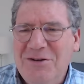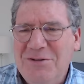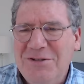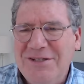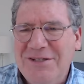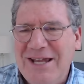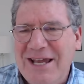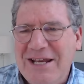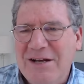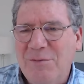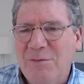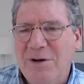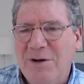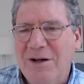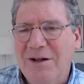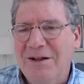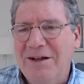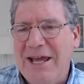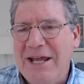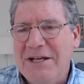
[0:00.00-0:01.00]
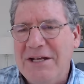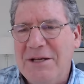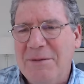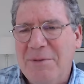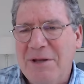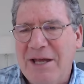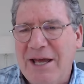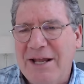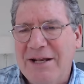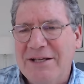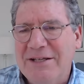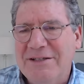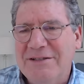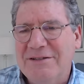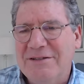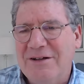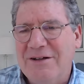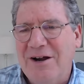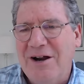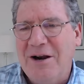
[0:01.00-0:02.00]
stated, well,
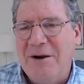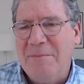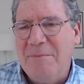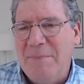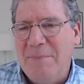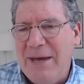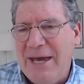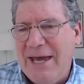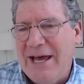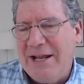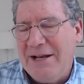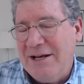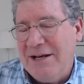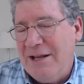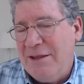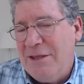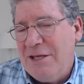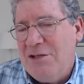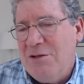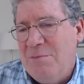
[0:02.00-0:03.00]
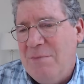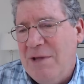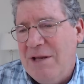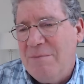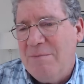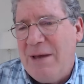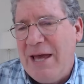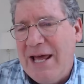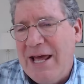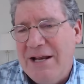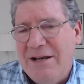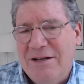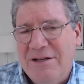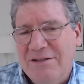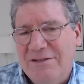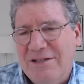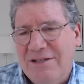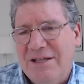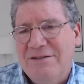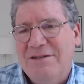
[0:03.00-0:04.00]
antibiotics are bad. And I think you meant bad in the
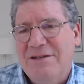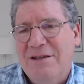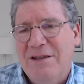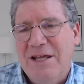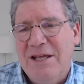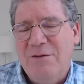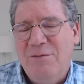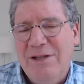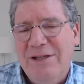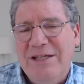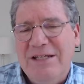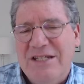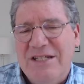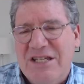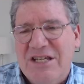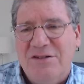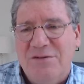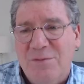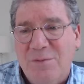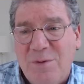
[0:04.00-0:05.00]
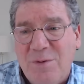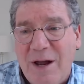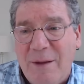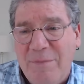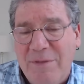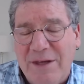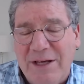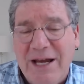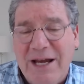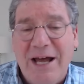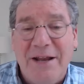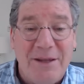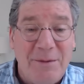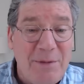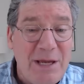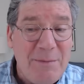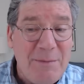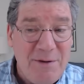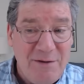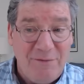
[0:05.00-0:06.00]
sense that they really disrupt the gut. They
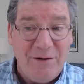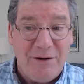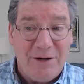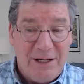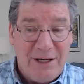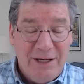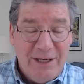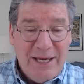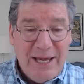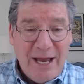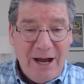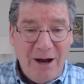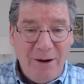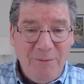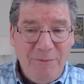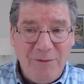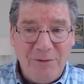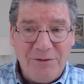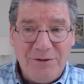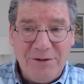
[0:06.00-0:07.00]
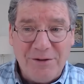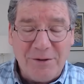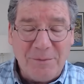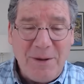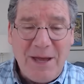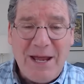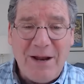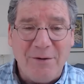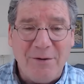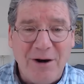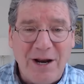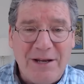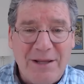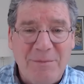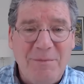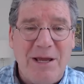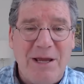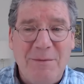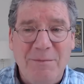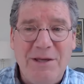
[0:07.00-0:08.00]
may be very helpful to the pet, right?
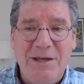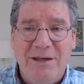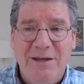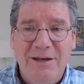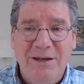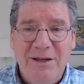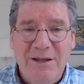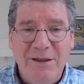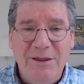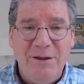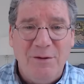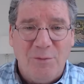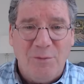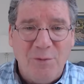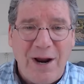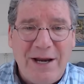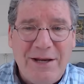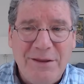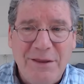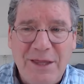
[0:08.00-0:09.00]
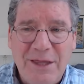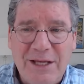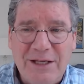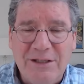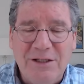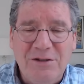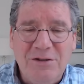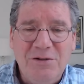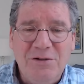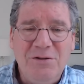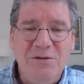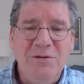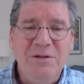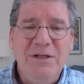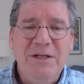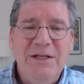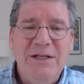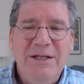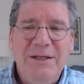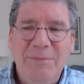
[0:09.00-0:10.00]
They may be the right thing to do.
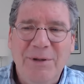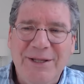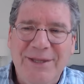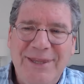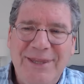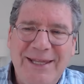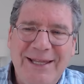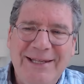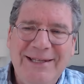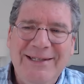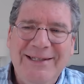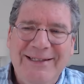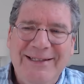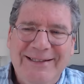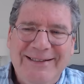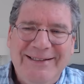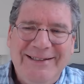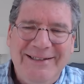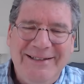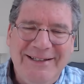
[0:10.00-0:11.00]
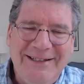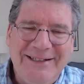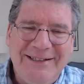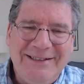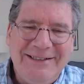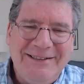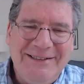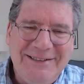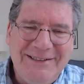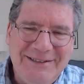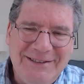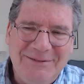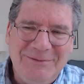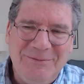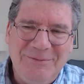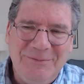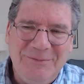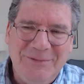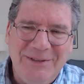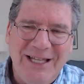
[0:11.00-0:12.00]
Then the
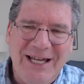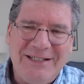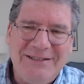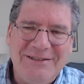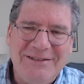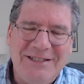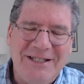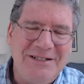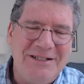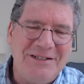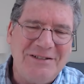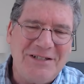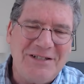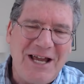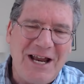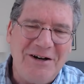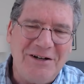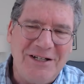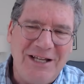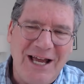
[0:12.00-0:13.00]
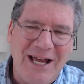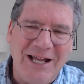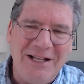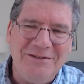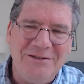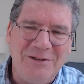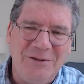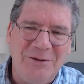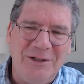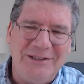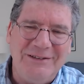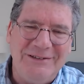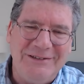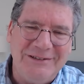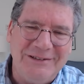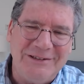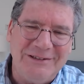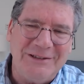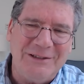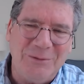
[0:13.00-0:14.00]
less than desired
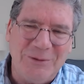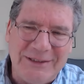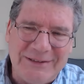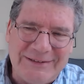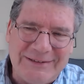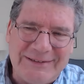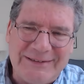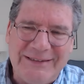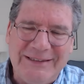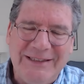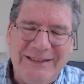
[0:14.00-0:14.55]
consequences are what's